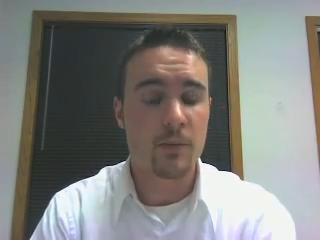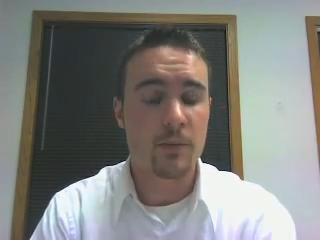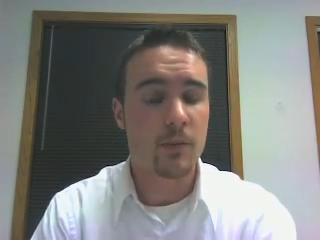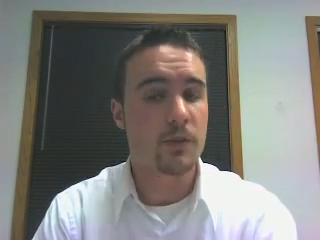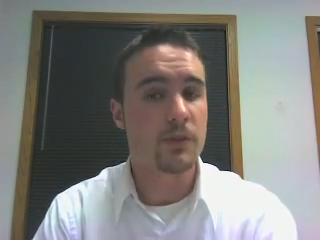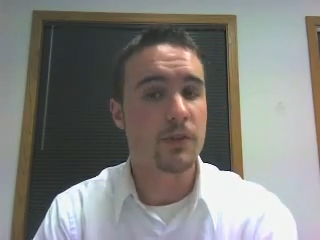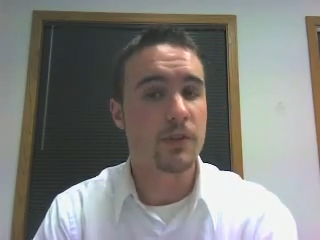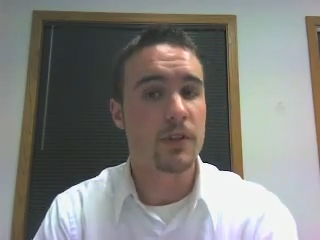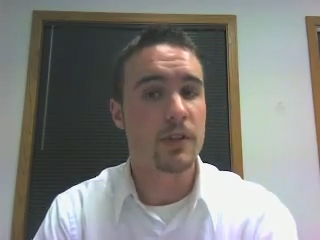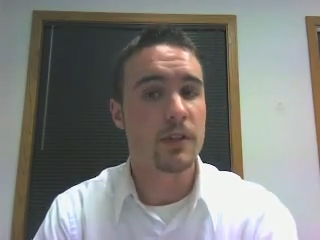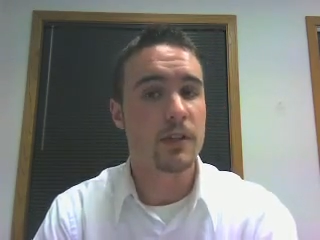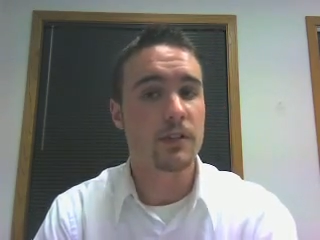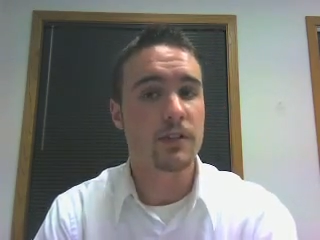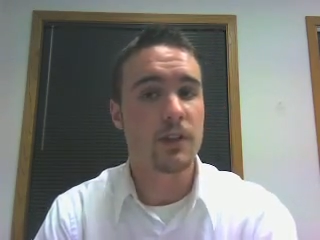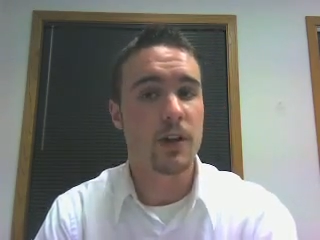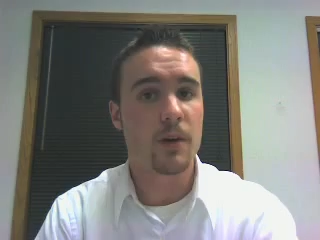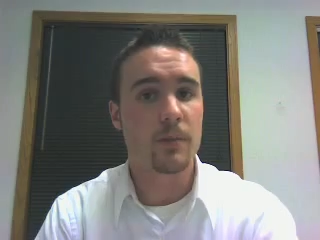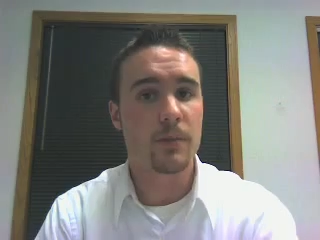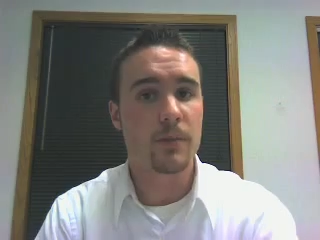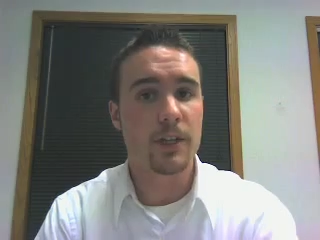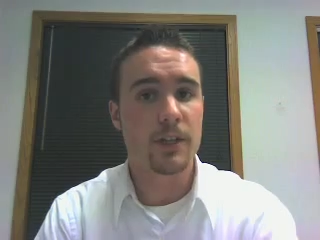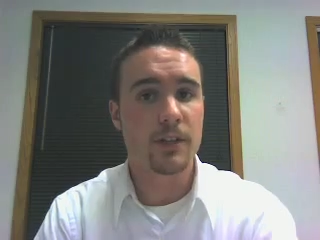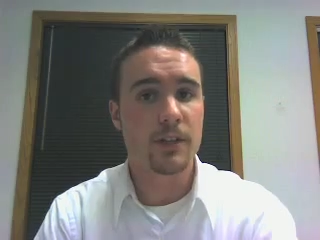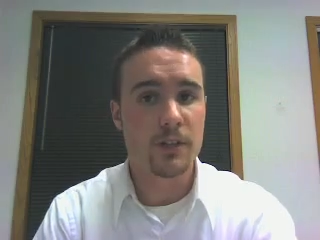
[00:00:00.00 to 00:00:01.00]
Most of these
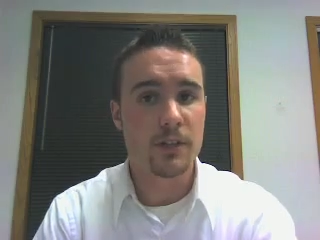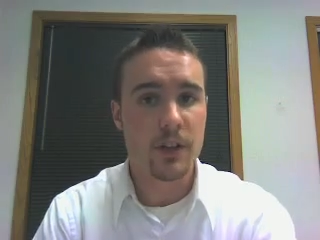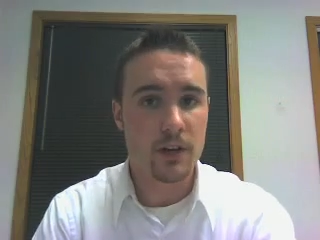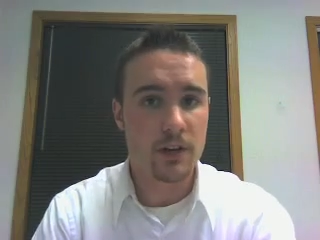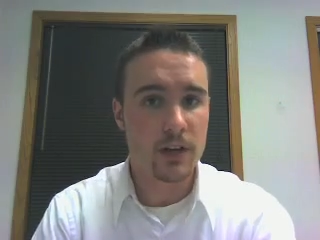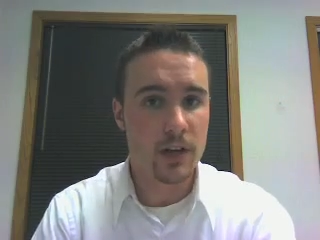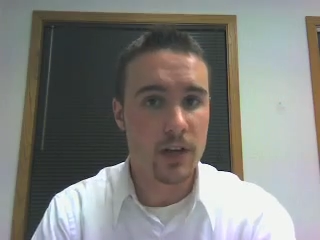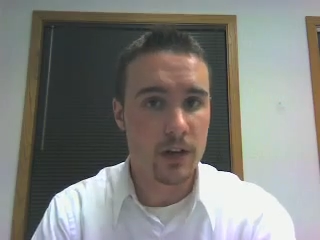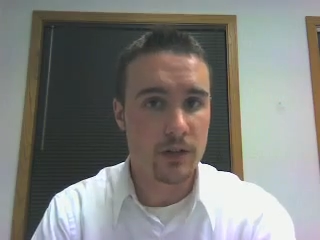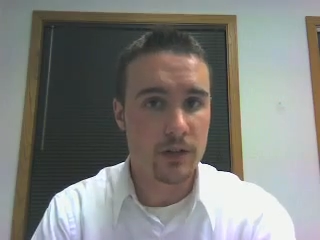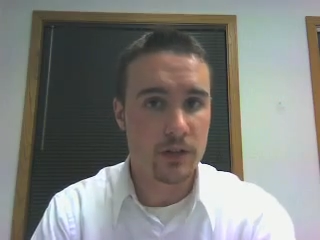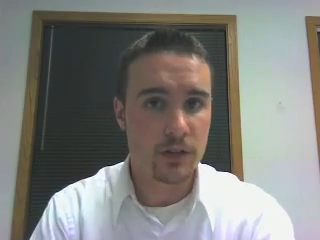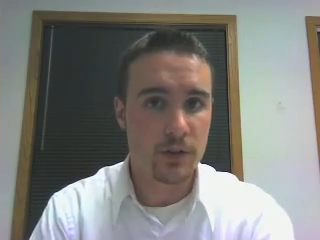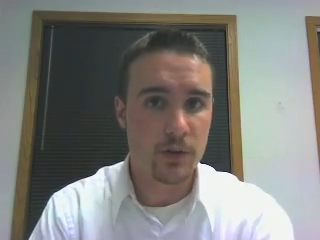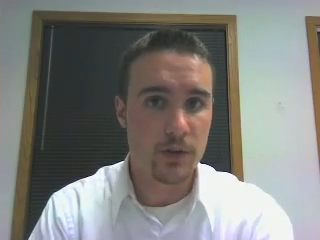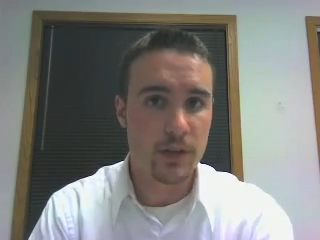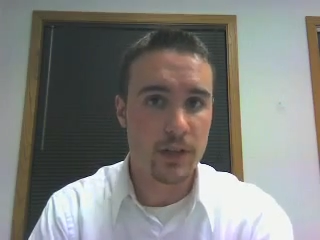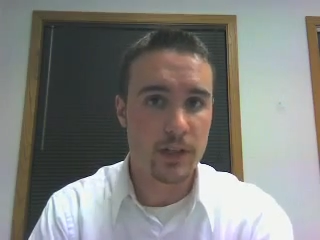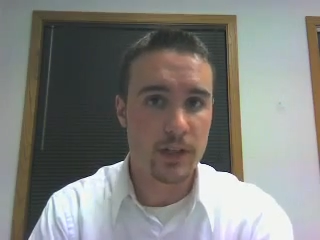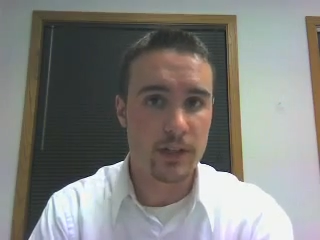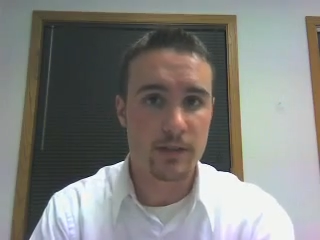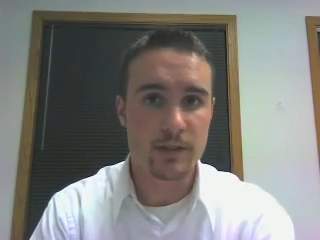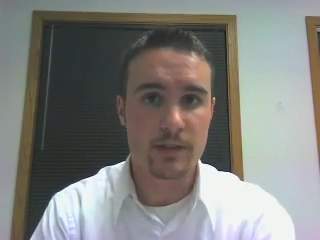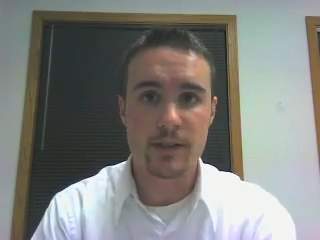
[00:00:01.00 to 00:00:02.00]
companies started out
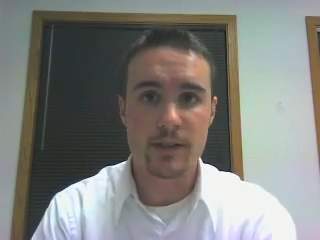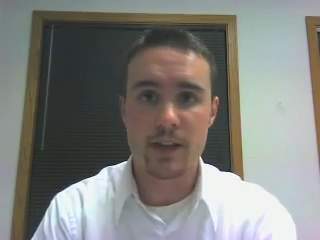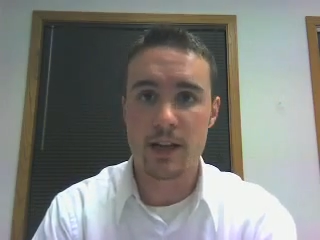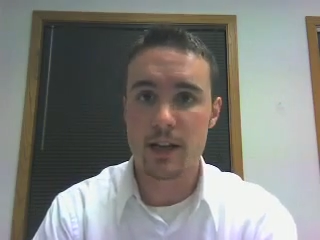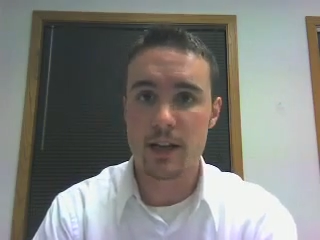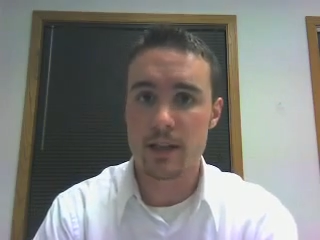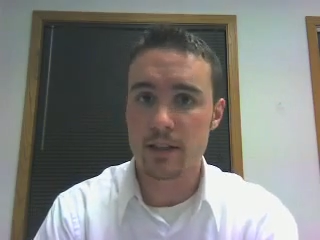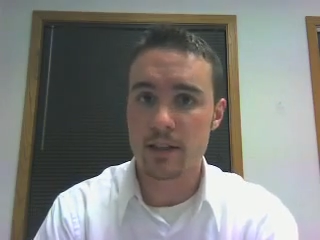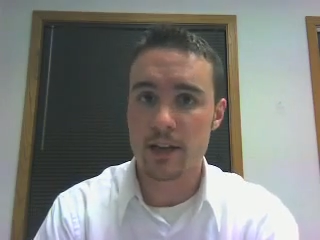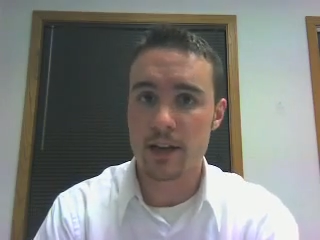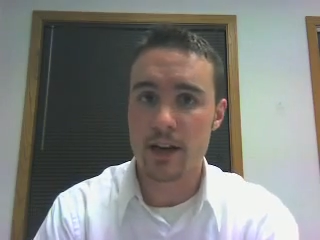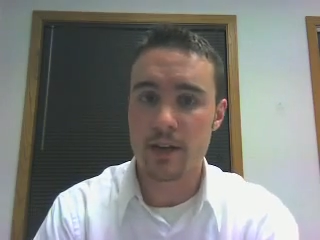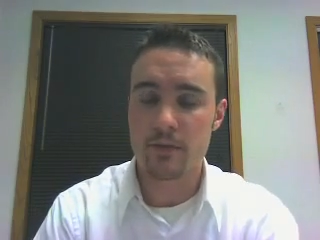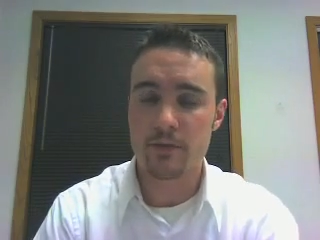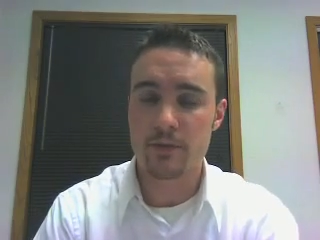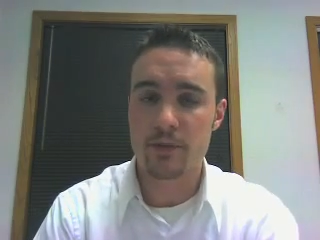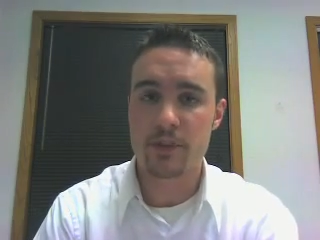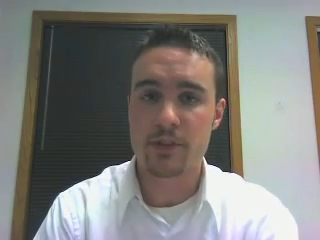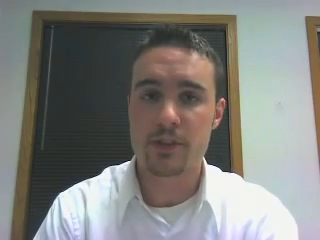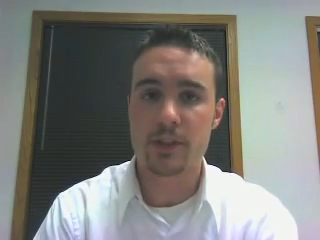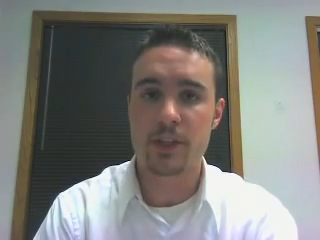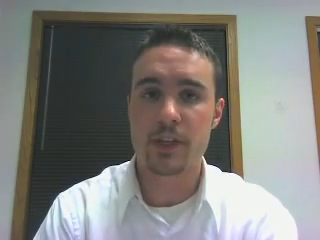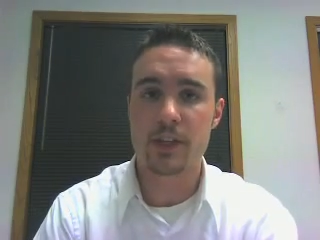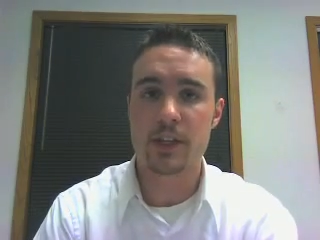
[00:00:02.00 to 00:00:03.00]
doing
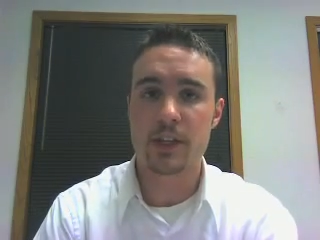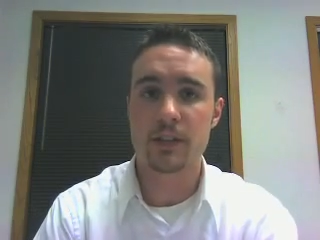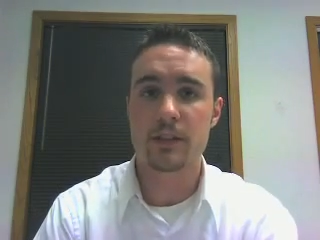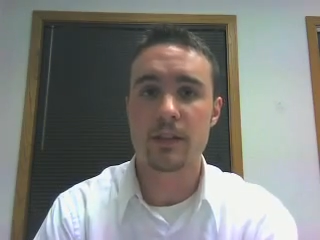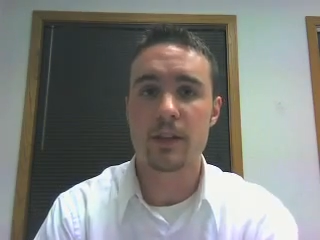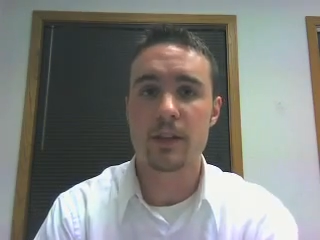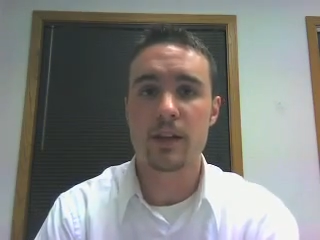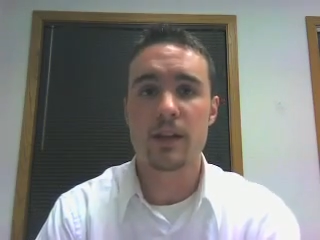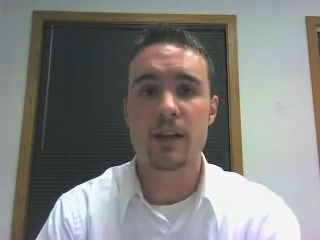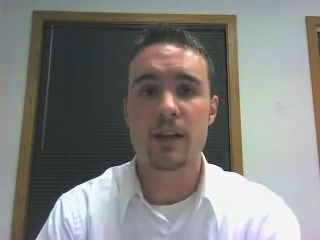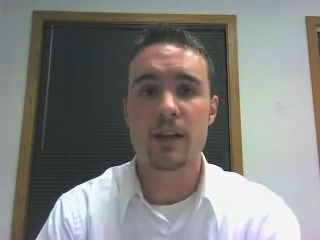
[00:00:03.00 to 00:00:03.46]
teleconferencing,